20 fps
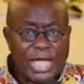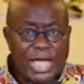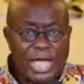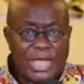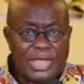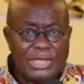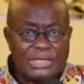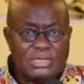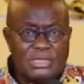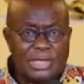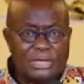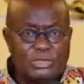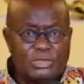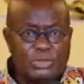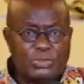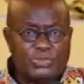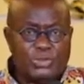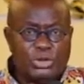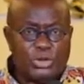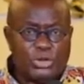With Ghana
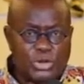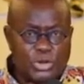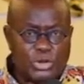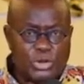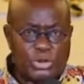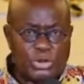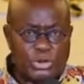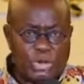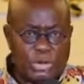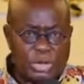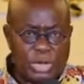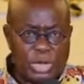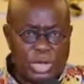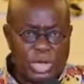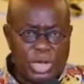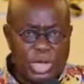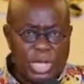set to procure